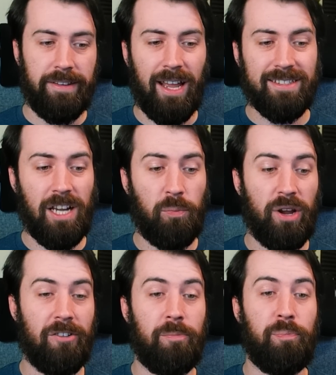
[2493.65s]
Next up,
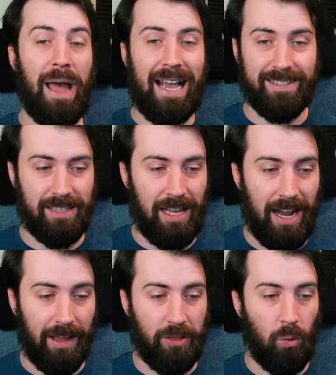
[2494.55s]
we have
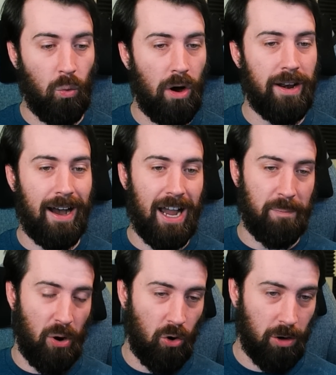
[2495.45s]
Bacilli, the
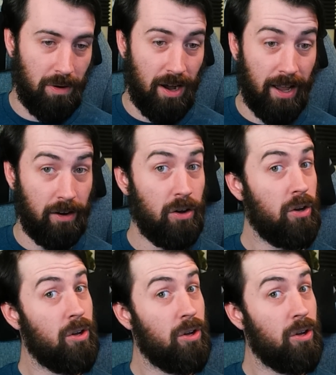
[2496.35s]
one-eye Pokemon.